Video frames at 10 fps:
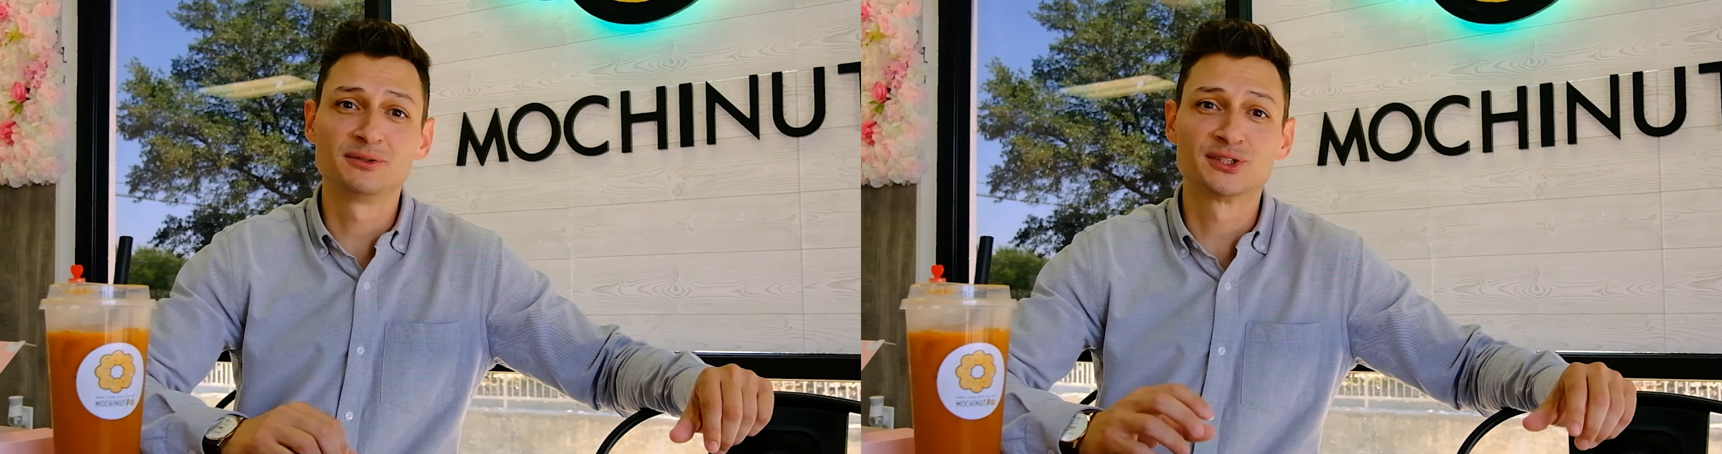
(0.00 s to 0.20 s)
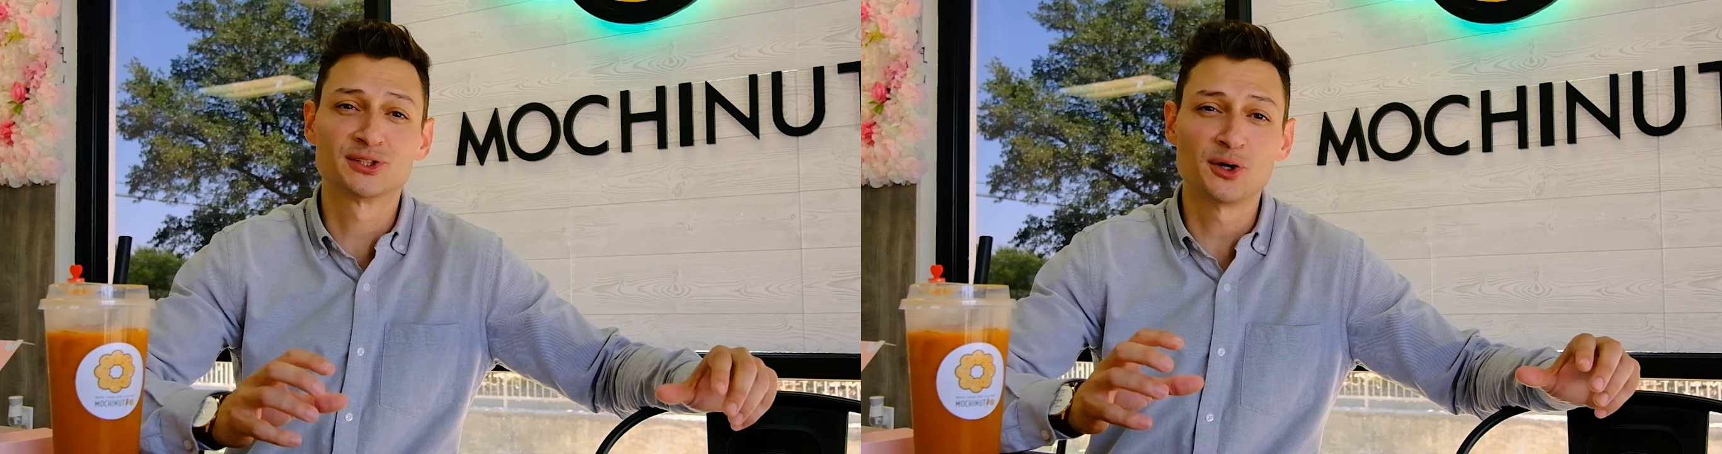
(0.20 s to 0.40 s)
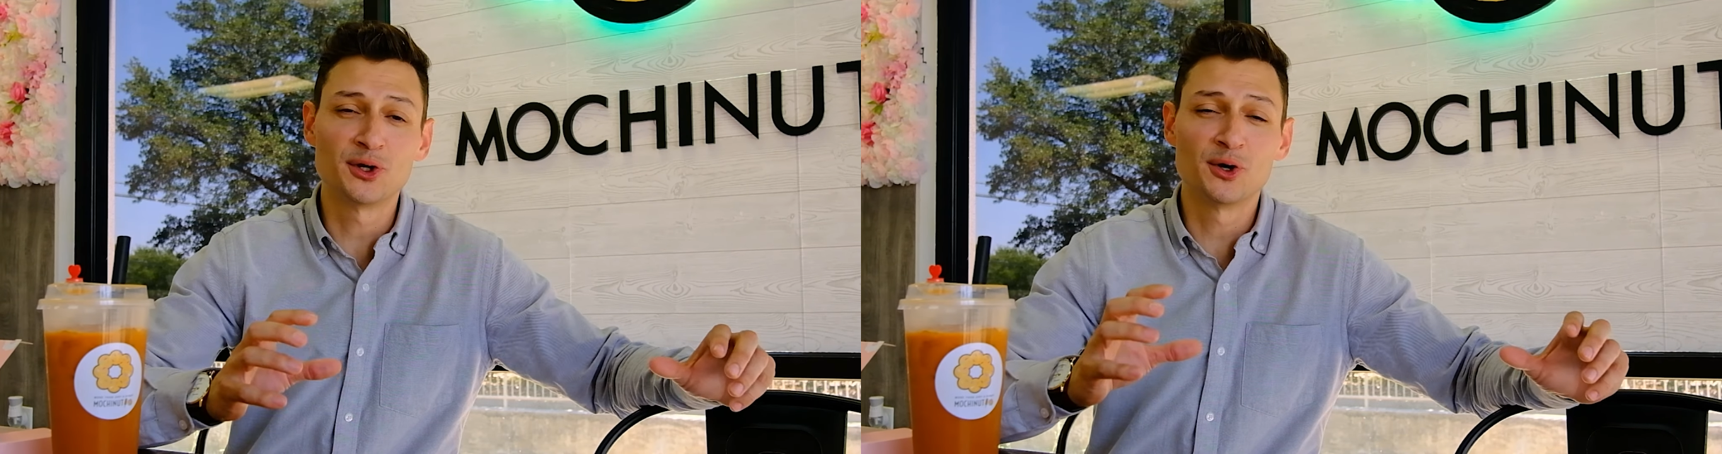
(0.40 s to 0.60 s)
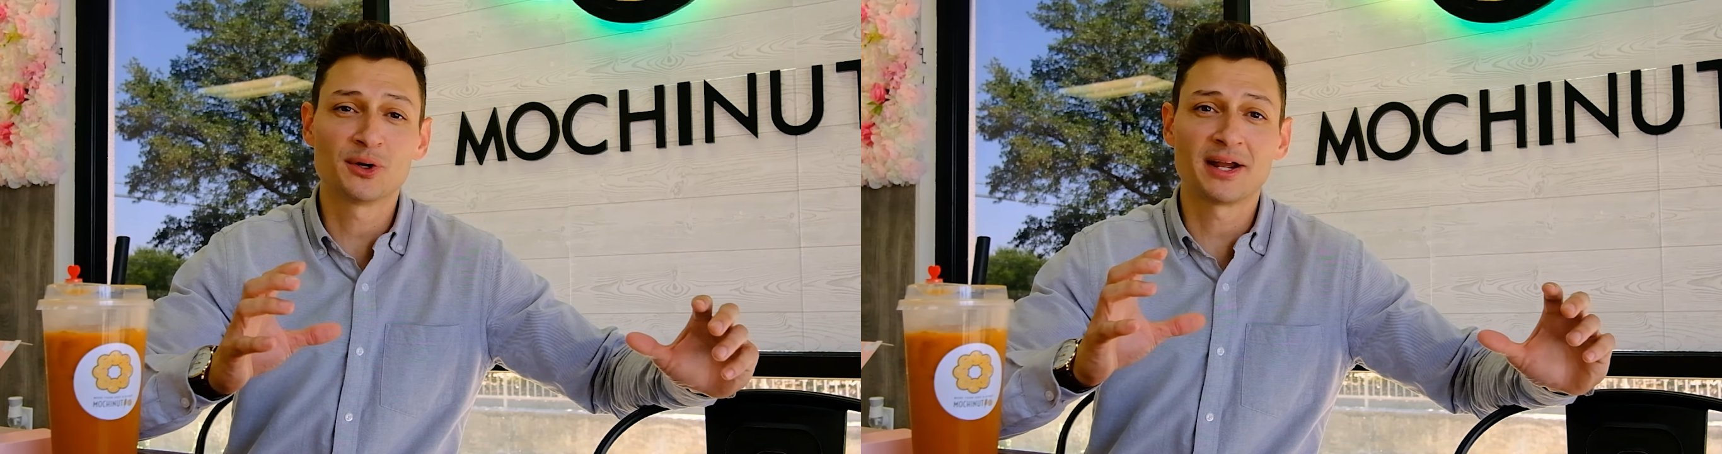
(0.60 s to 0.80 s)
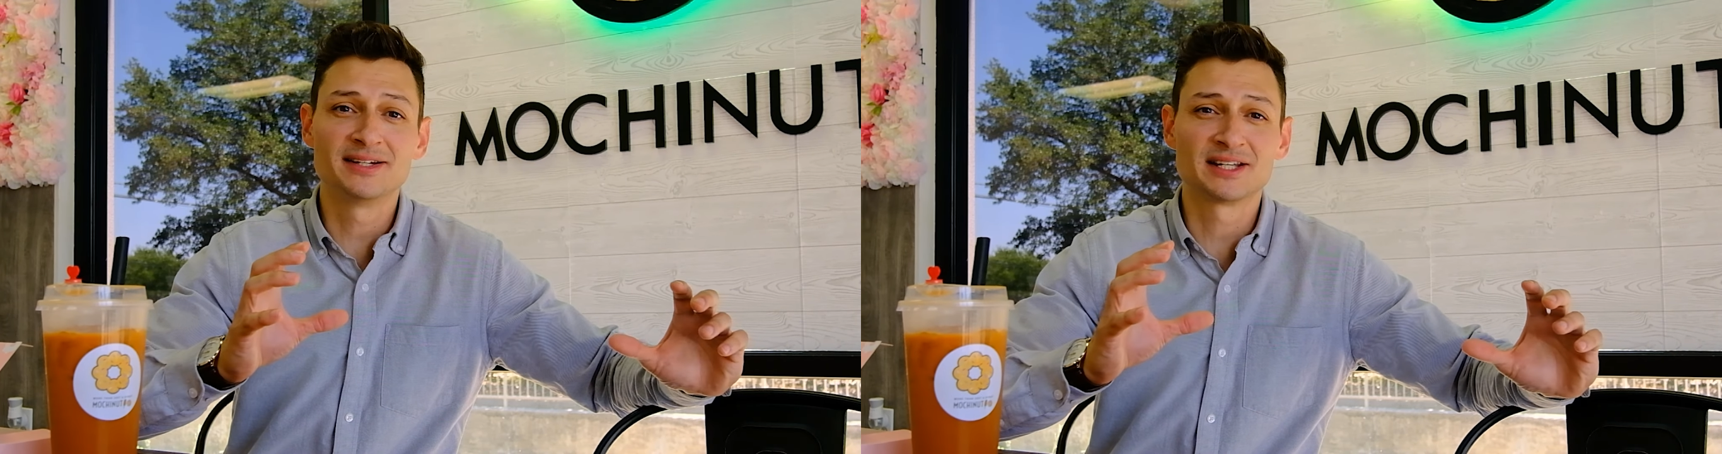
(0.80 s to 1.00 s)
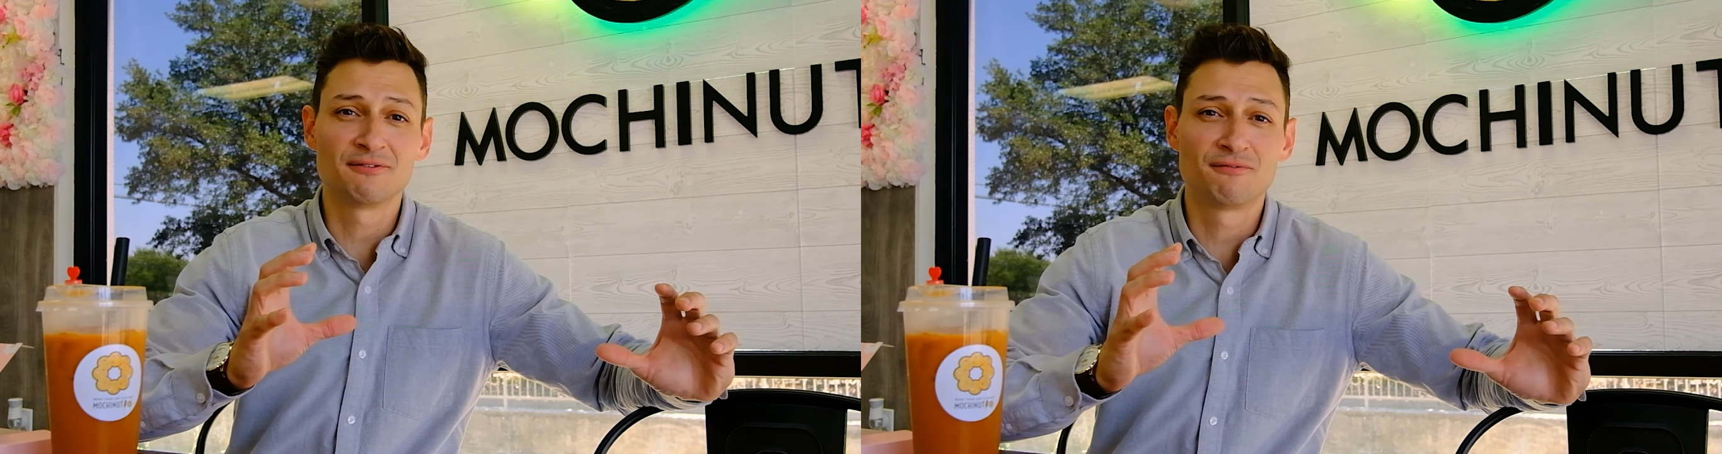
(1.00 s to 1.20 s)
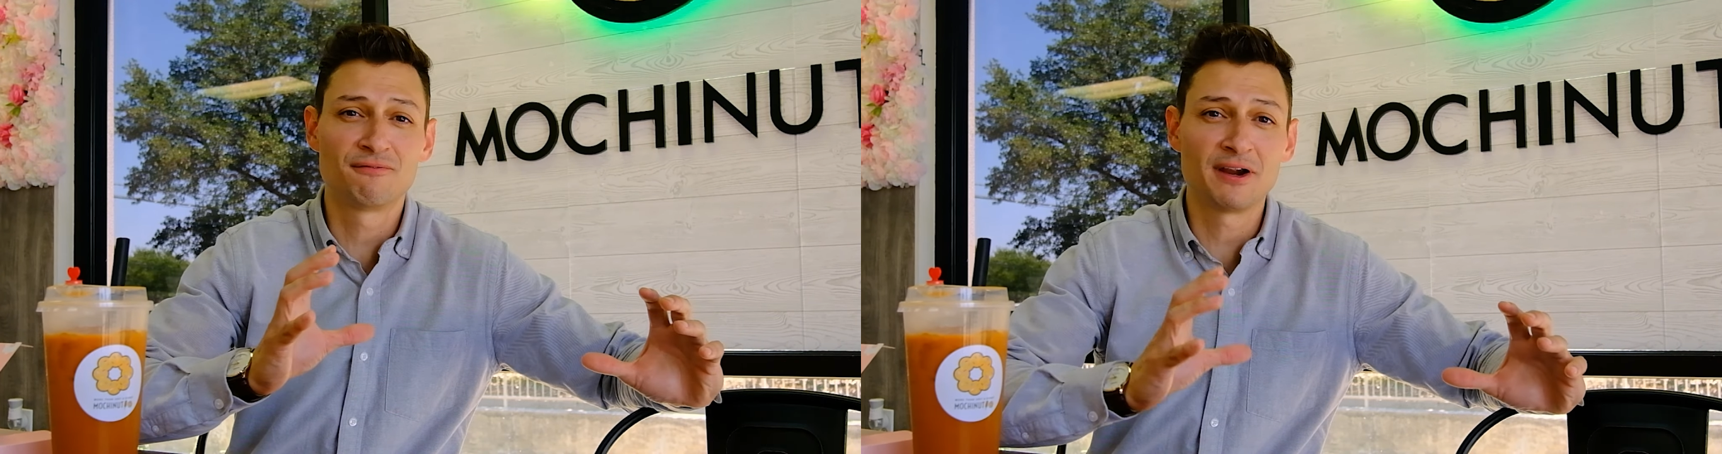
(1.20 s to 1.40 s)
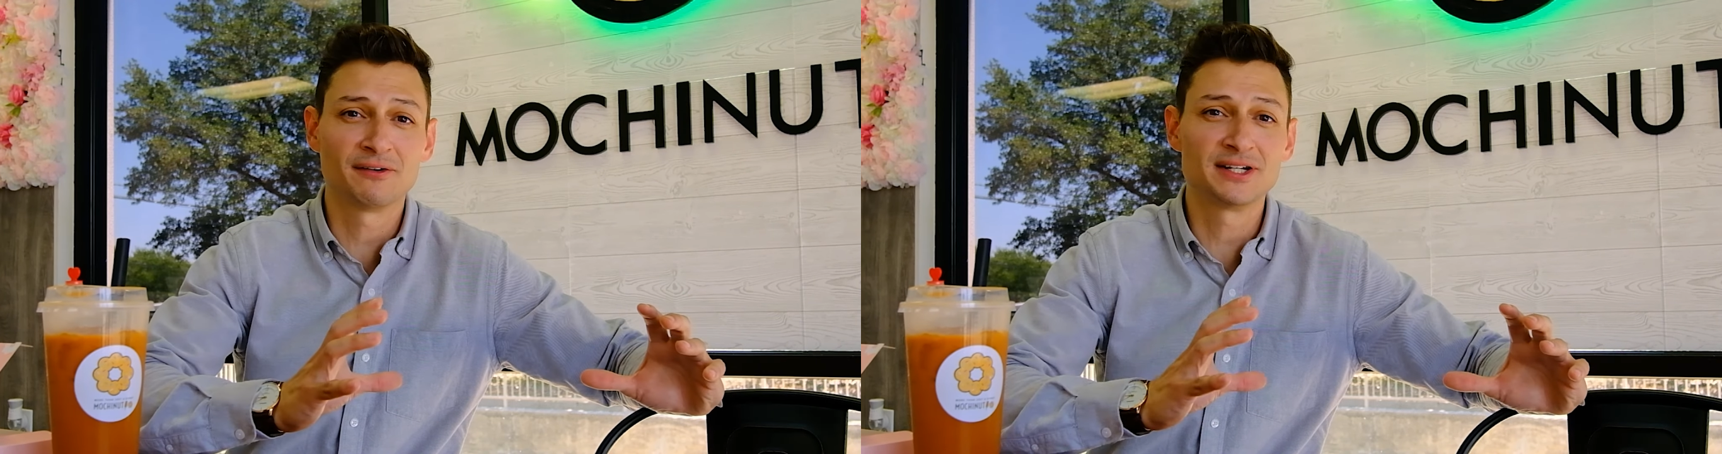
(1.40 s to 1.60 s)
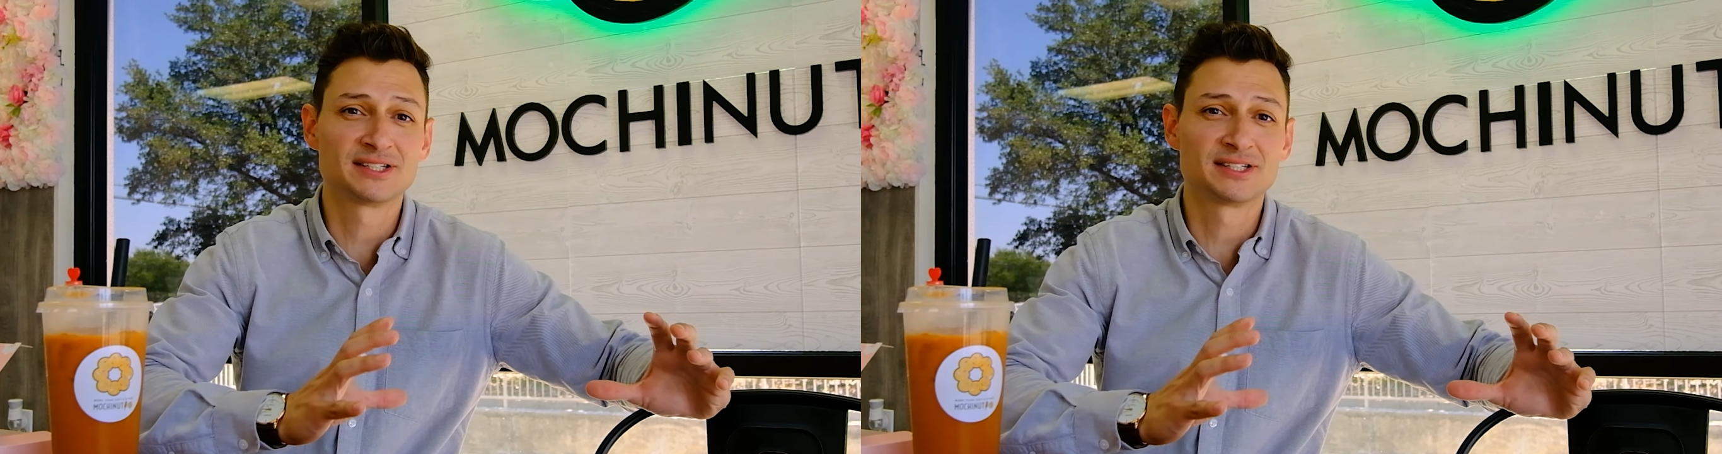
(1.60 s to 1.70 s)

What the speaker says: Stone Oak is a very